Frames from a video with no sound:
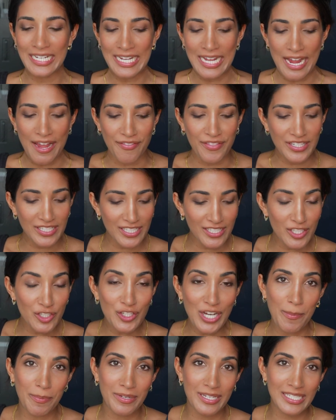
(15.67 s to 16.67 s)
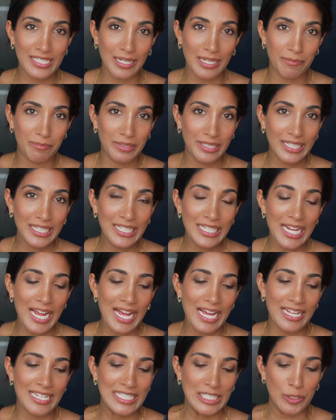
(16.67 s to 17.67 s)
This is a Japanese company,
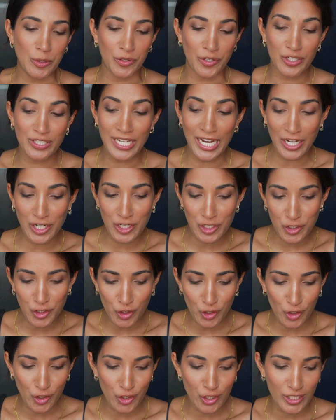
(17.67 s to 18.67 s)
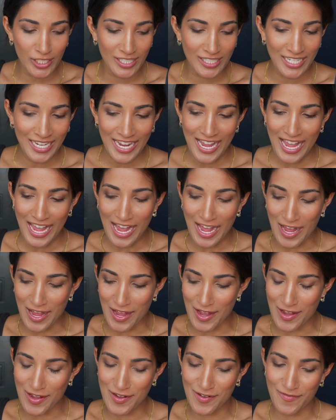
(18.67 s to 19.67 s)
and so their textures
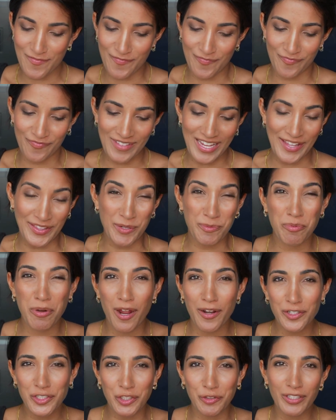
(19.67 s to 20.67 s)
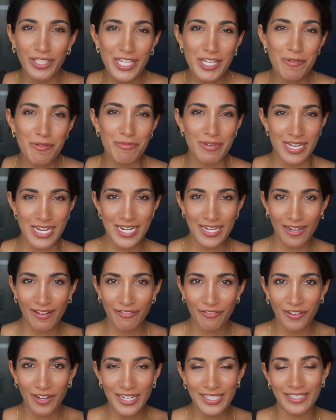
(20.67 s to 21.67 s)
and their products are really unique, I
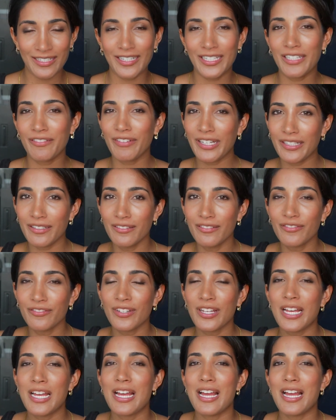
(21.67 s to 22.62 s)
find, and innovative.